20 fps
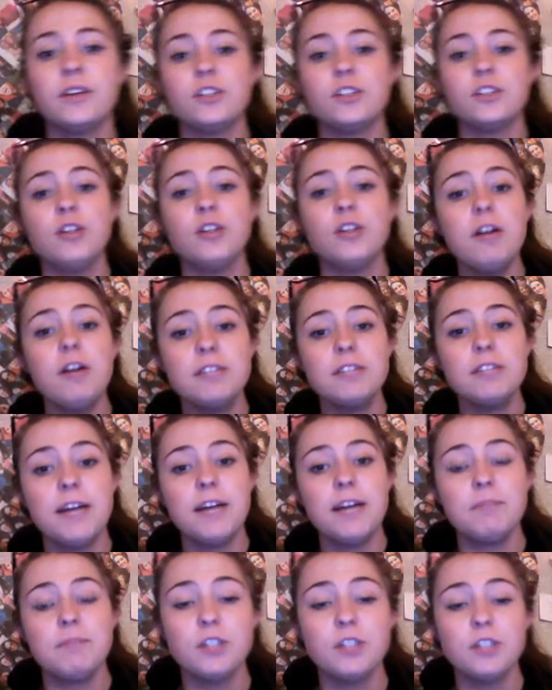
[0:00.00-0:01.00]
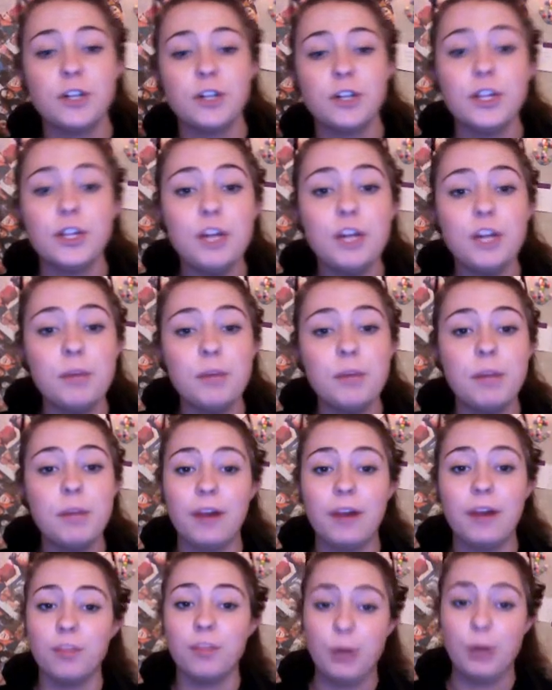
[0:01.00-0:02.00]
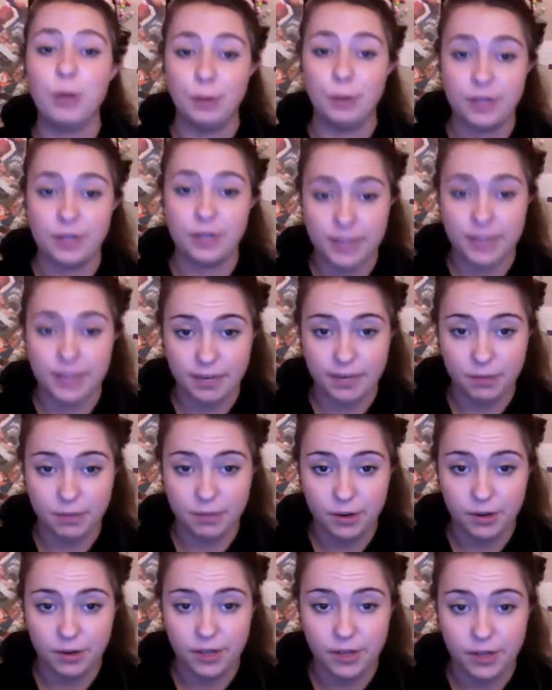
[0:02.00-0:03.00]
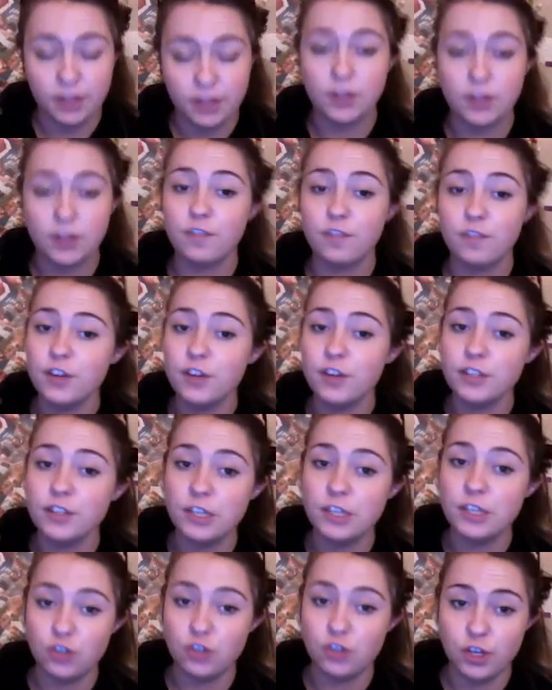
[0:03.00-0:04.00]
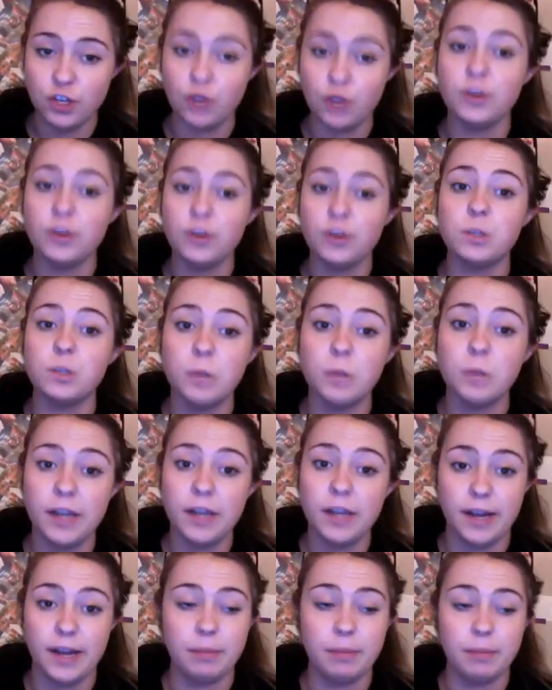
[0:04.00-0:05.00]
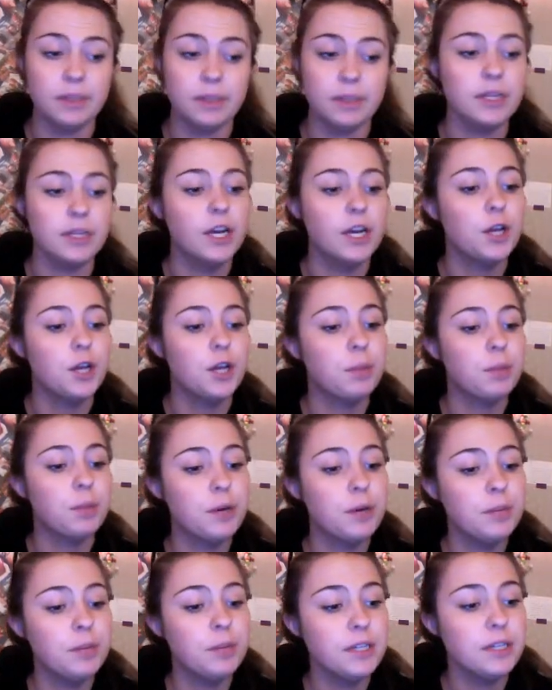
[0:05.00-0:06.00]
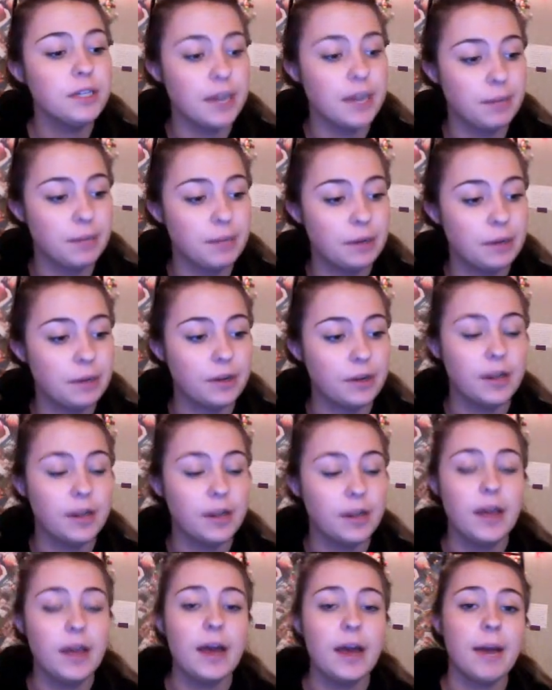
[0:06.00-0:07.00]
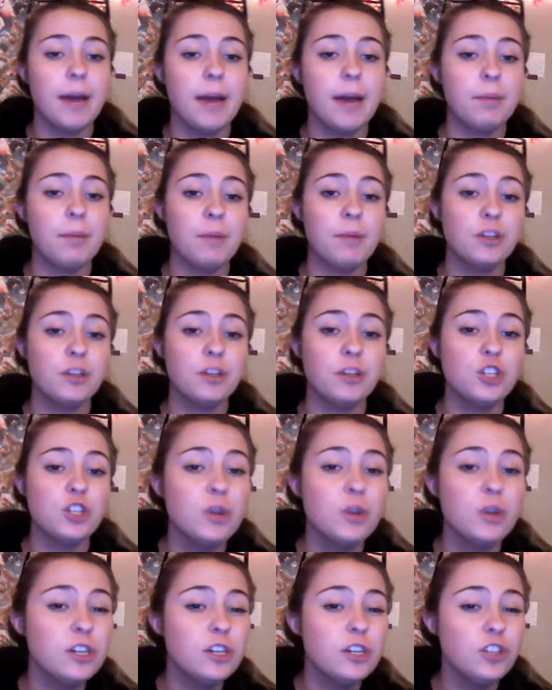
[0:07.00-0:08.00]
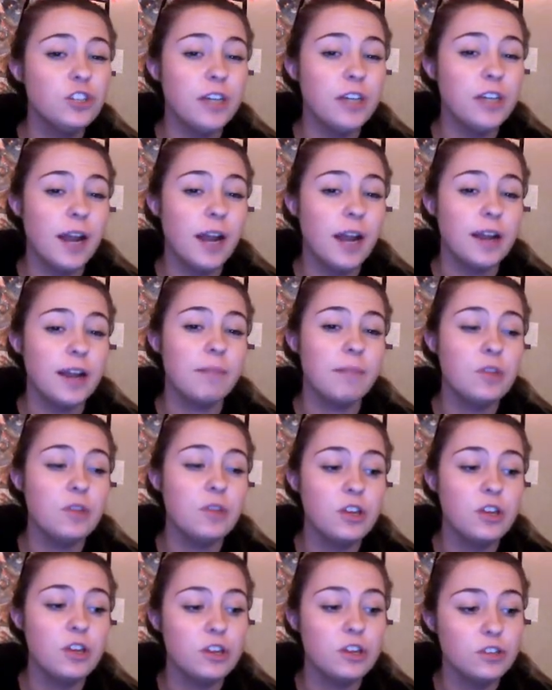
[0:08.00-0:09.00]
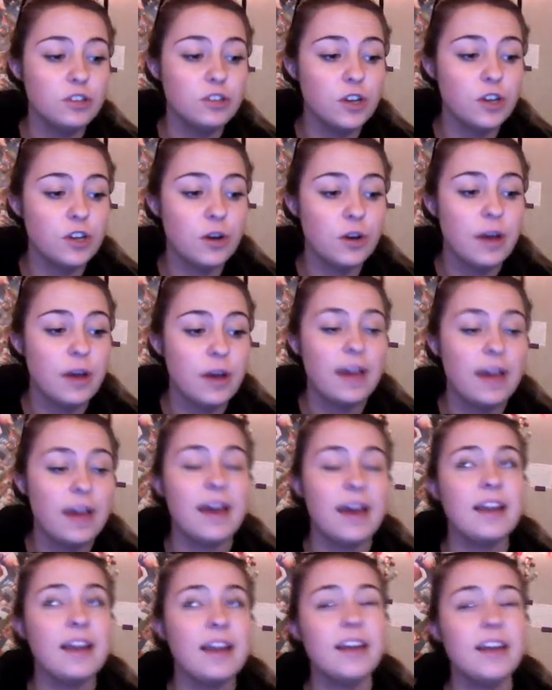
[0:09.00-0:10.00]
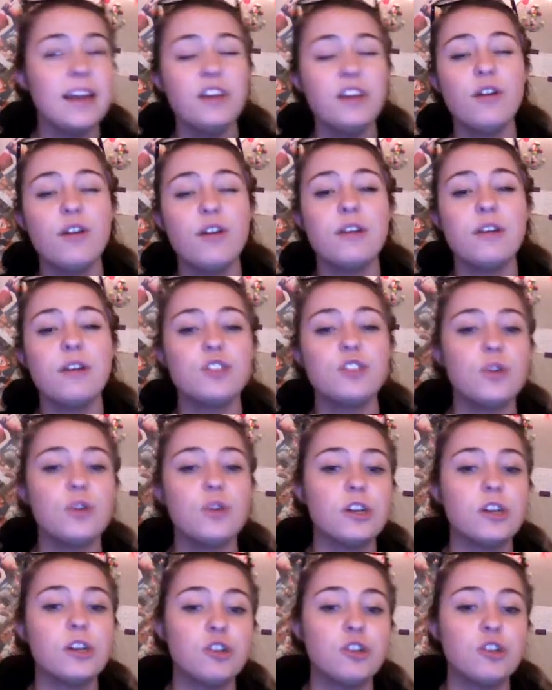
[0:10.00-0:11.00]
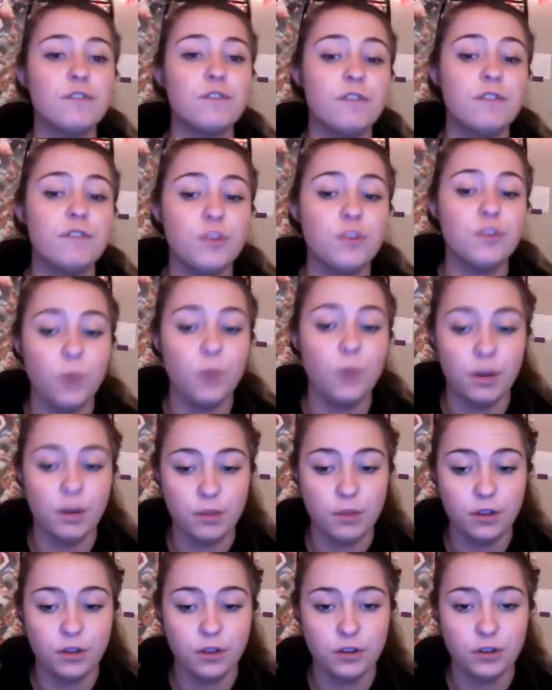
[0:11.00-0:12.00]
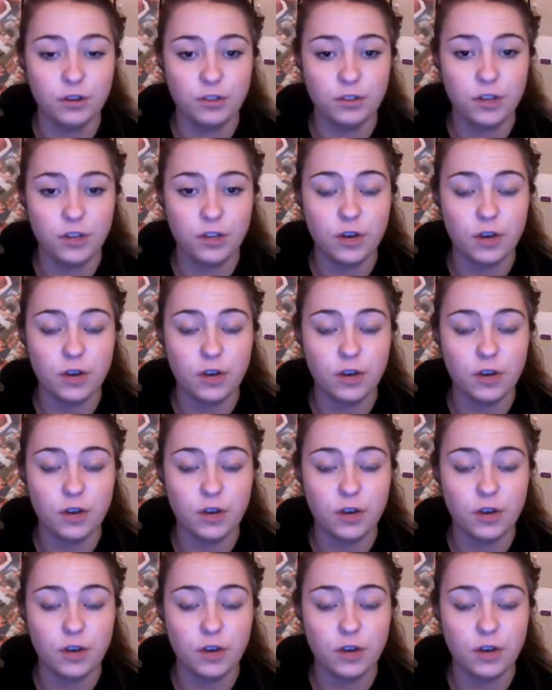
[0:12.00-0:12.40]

So now it's time to learn a little bit about the Permian time period. The first thing you should know is when it happened. The Permian time period happened about 299 million years ago and ended around 251 million years ago.